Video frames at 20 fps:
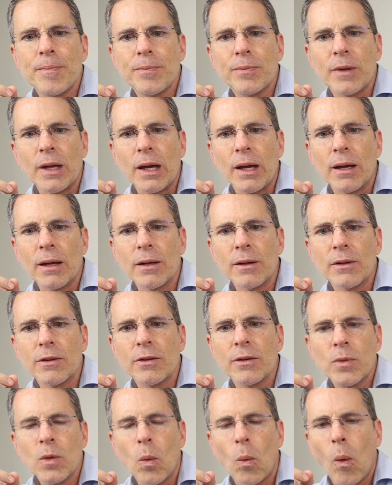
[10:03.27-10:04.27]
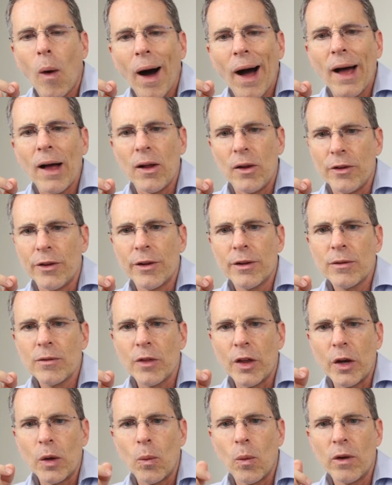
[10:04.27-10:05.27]
and wild
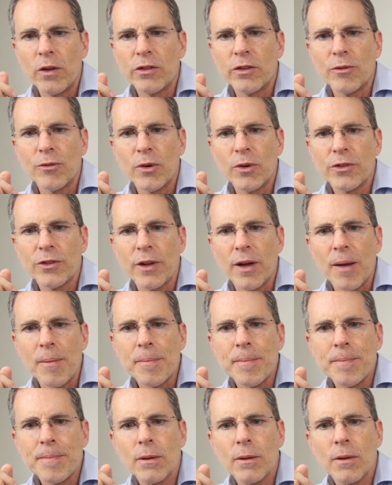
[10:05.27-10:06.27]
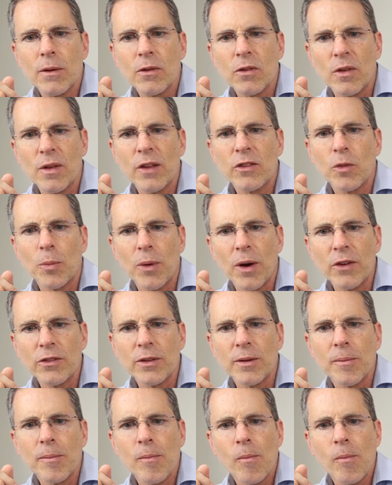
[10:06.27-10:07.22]
than it was the first time. So that's surprising.